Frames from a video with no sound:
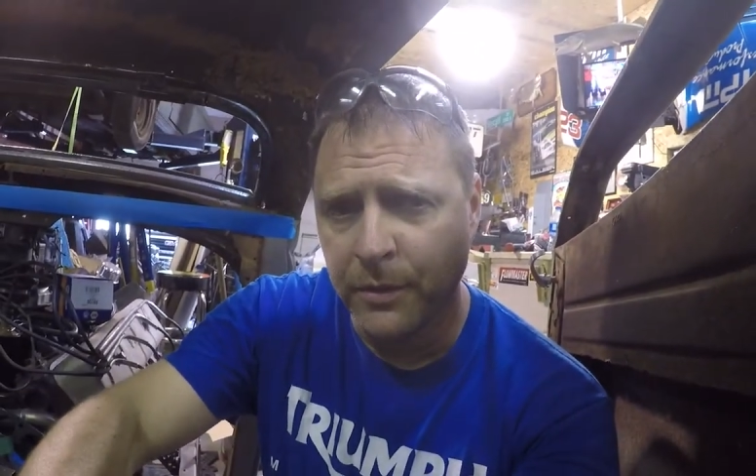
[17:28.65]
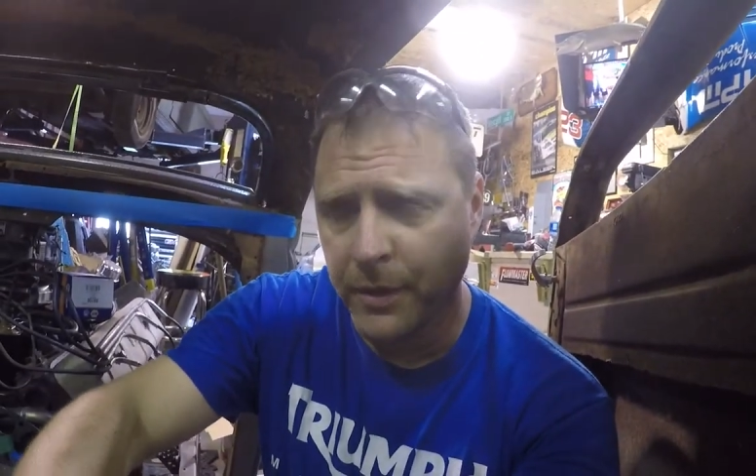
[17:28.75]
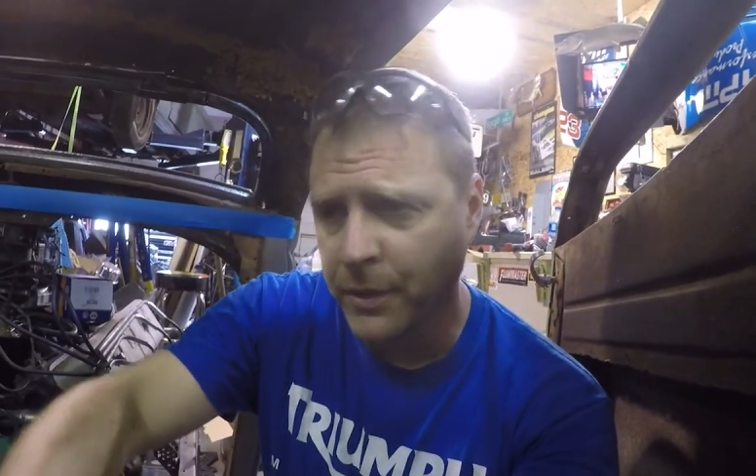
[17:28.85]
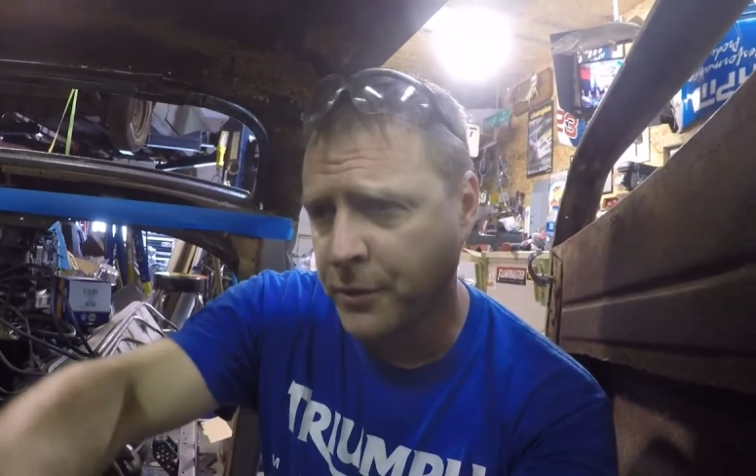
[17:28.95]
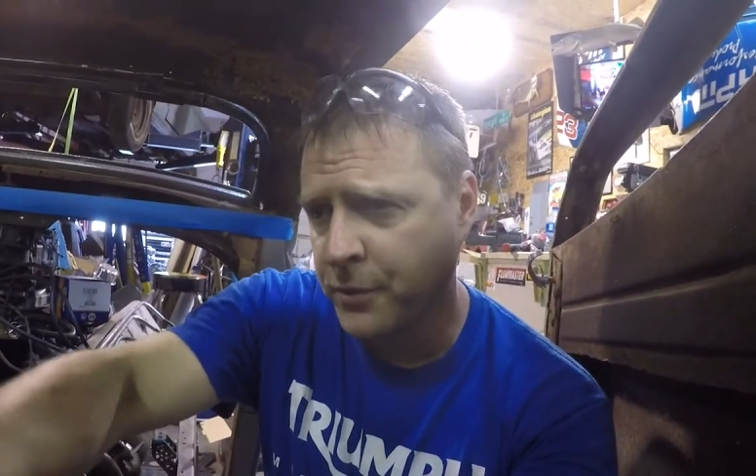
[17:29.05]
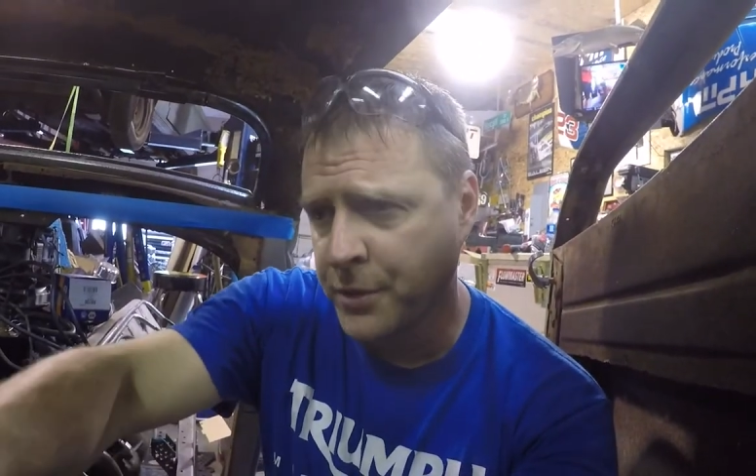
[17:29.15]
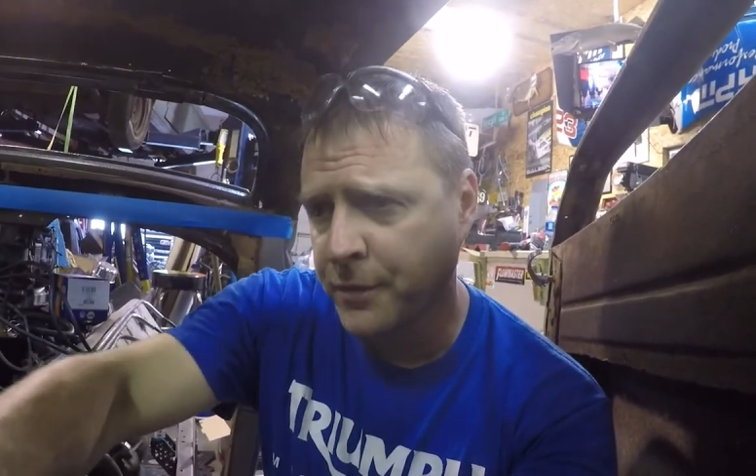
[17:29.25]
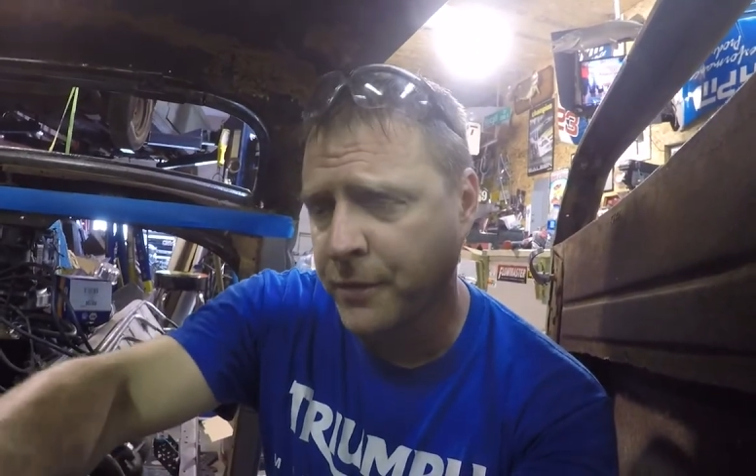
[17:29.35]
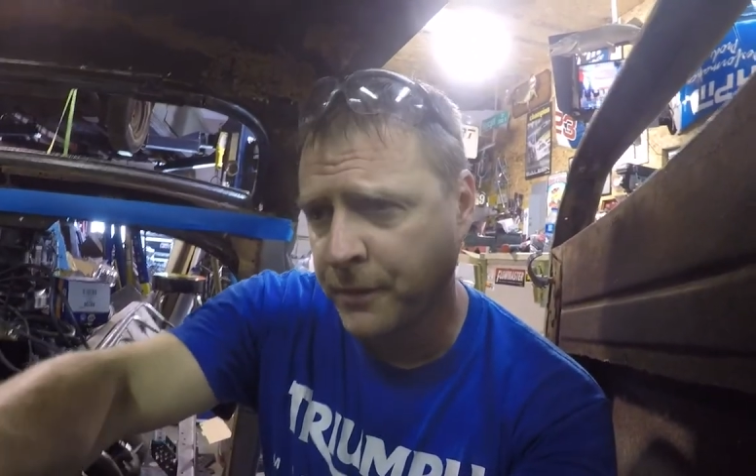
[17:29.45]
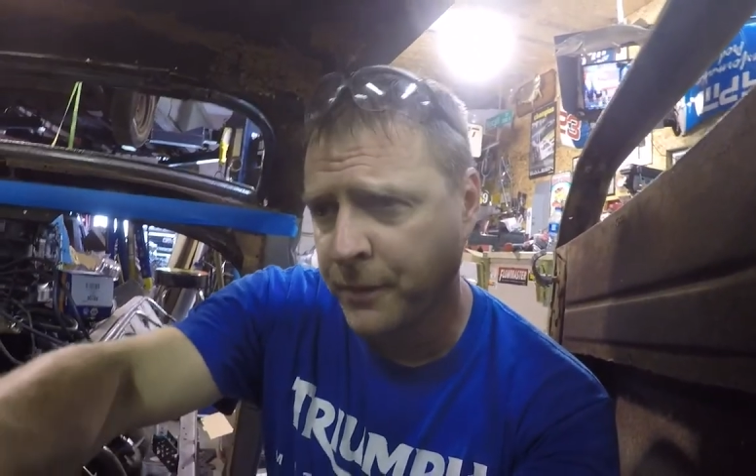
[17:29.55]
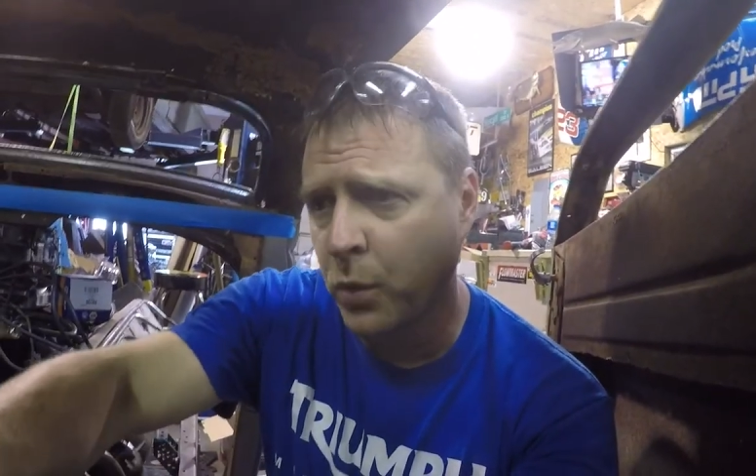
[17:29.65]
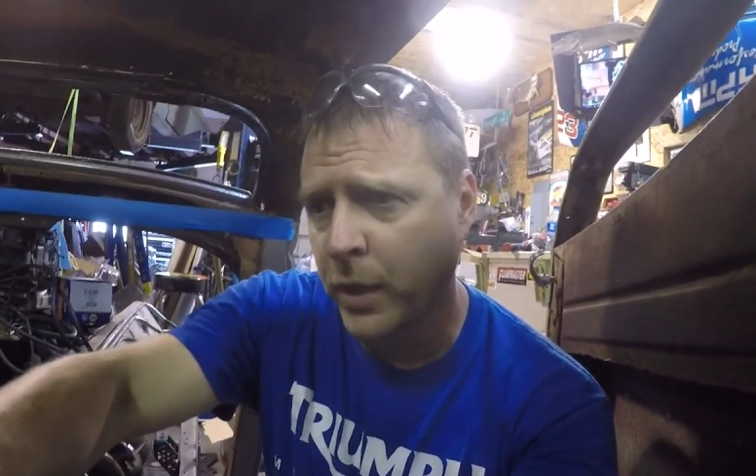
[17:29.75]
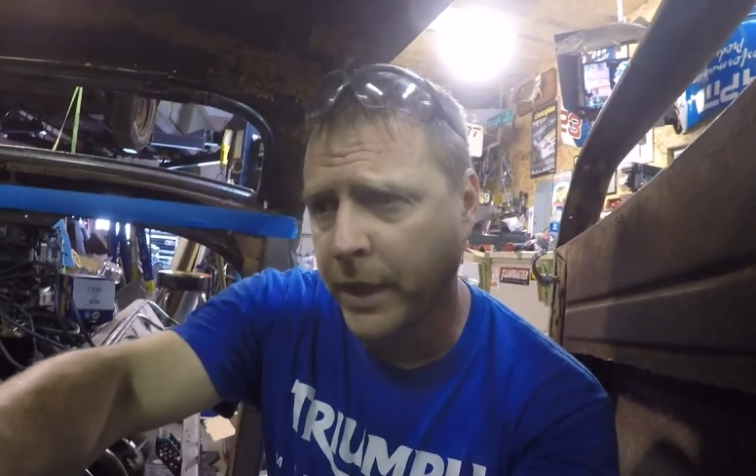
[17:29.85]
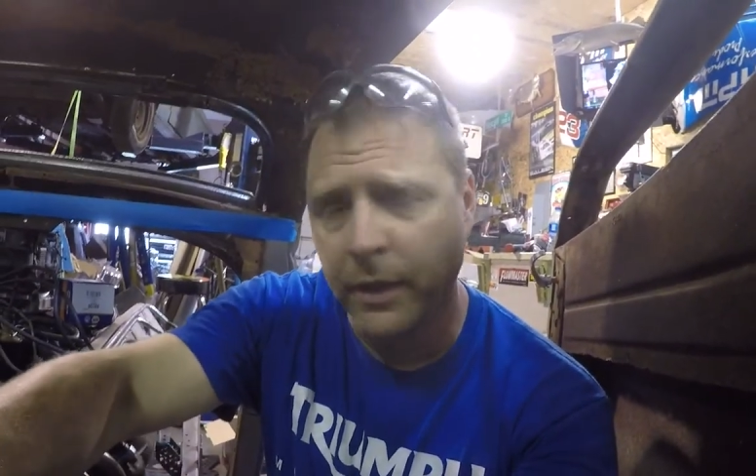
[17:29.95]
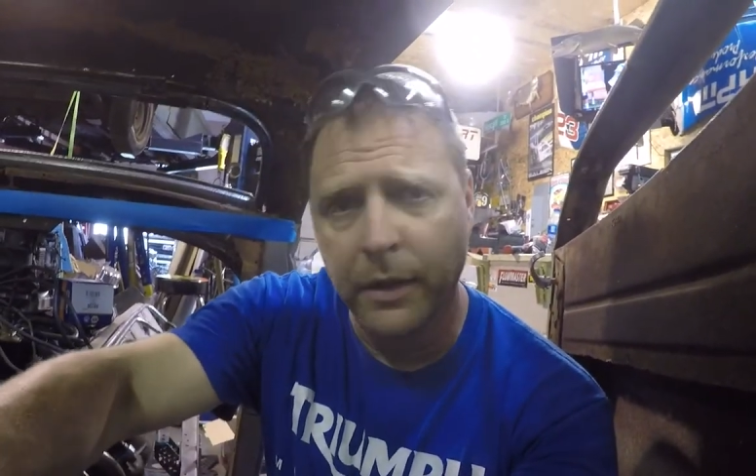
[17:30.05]
the inner structure for the
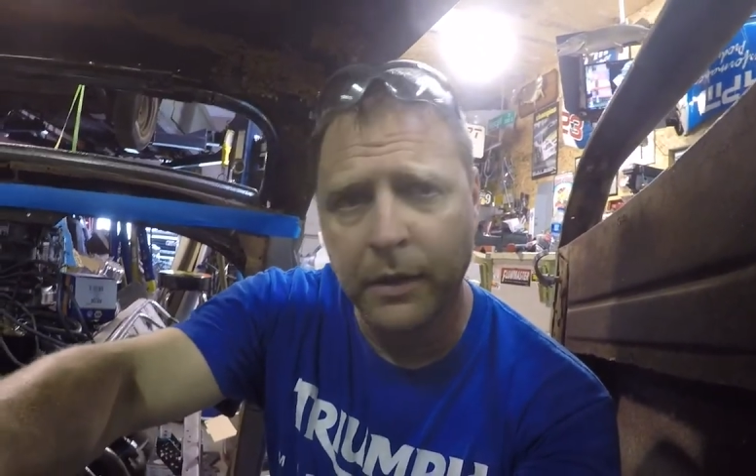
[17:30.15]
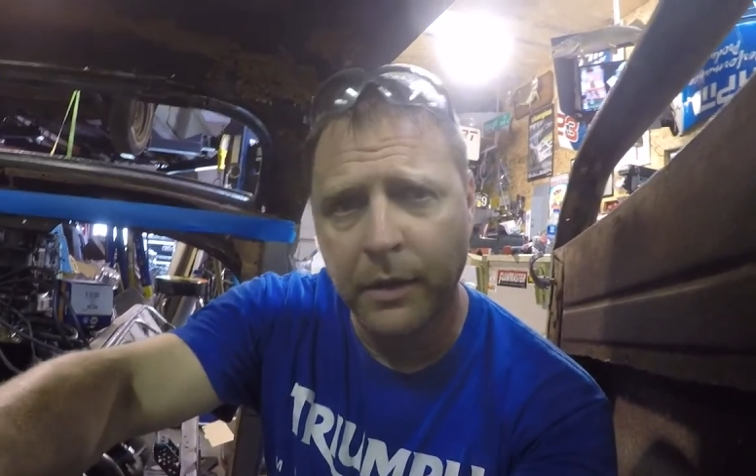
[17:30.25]
floor here.